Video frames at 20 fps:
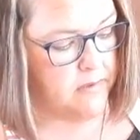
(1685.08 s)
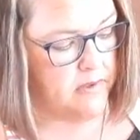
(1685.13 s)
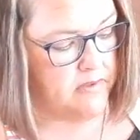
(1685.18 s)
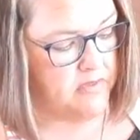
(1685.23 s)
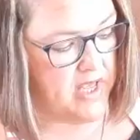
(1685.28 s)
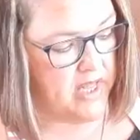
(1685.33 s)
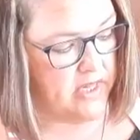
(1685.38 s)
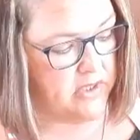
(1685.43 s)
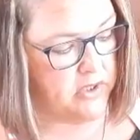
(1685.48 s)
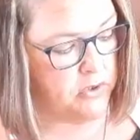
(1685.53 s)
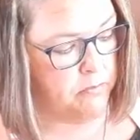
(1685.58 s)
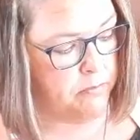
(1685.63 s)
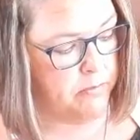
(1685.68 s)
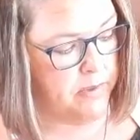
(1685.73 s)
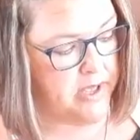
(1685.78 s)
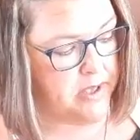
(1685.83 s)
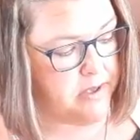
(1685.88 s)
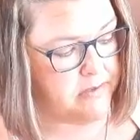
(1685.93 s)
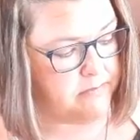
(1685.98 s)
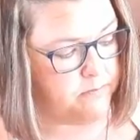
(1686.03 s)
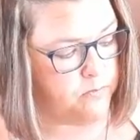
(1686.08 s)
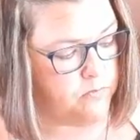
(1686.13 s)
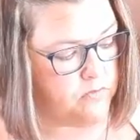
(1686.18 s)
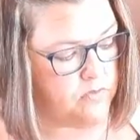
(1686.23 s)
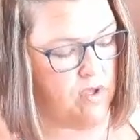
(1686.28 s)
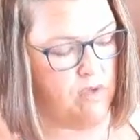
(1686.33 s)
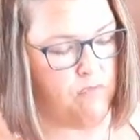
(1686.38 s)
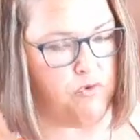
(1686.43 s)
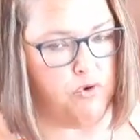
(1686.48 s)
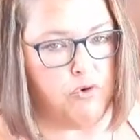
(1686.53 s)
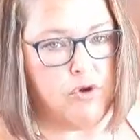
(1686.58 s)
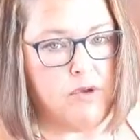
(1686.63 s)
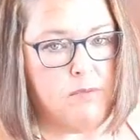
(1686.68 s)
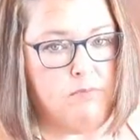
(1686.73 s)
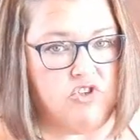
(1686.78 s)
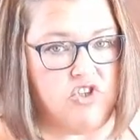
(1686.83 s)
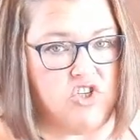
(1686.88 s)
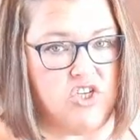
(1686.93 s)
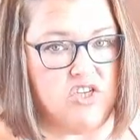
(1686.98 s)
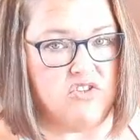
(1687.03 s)
And that little bit of
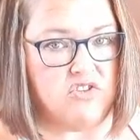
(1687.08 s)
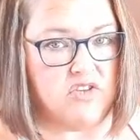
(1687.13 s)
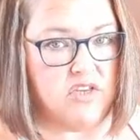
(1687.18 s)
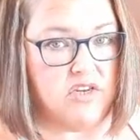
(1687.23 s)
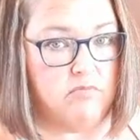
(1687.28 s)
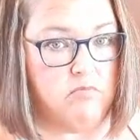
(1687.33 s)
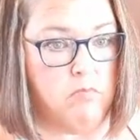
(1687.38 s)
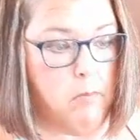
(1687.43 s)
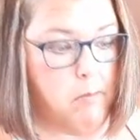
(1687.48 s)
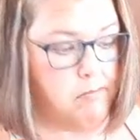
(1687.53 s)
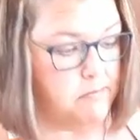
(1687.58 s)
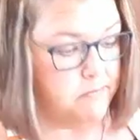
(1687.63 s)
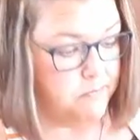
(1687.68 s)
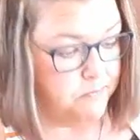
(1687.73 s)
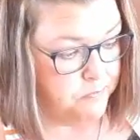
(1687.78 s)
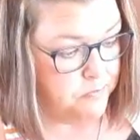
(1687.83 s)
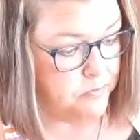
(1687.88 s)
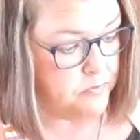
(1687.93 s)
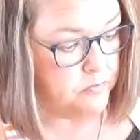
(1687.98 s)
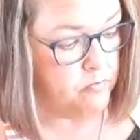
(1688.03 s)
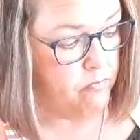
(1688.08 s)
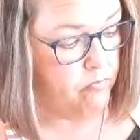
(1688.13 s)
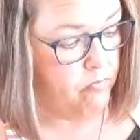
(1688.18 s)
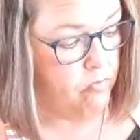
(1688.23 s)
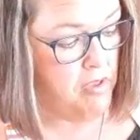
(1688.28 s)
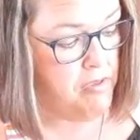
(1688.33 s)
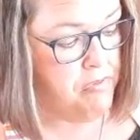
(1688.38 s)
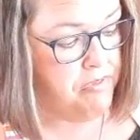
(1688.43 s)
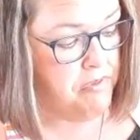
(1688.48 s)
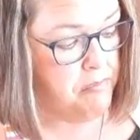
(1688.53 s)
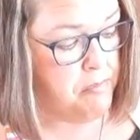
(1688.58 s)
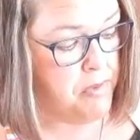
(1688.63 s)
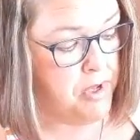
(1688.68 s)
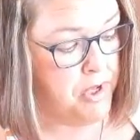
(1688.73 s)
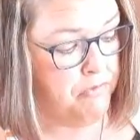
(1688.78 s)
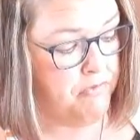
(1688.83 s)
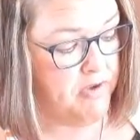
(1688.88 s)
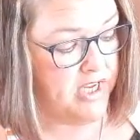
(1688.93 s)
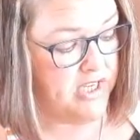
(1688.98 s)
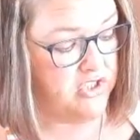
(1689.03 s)
cream cheese and the
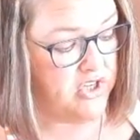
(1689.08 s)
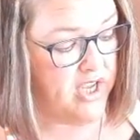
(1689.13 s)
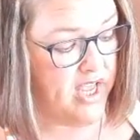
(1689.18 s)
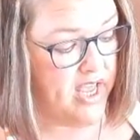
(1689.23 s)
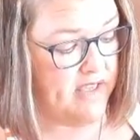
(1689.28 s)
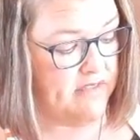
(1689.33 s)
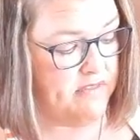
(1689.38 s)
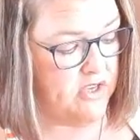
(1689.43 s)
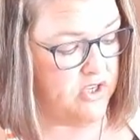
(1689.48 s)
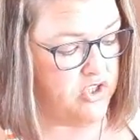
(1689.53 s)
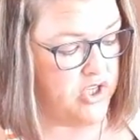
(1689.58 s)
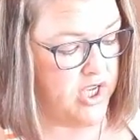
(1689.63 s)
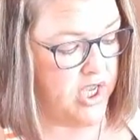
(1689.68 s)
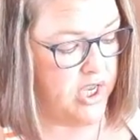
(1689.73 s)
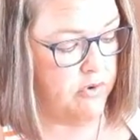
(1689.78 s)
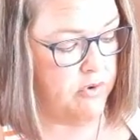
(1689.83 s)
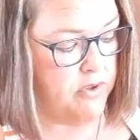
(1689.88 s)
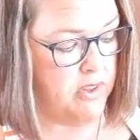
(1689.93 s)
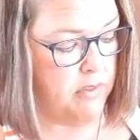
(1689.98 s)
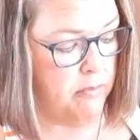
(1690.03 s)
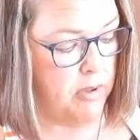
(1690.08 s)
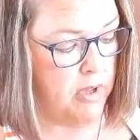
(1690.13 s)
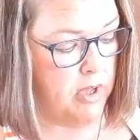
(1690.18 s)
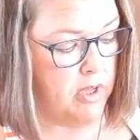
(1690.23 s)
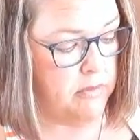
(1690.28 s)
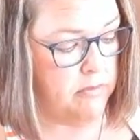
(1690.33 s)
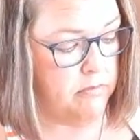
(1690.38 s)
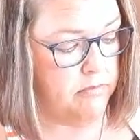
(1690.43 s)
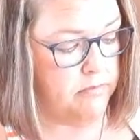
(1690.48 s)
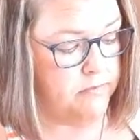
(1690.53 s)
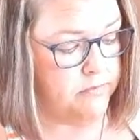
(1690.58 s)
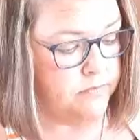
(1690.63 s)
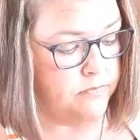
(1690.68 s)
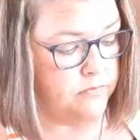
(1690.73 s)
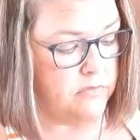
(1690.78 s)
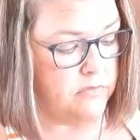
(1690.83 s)
Monterey Jack and the cheddar in the bottom.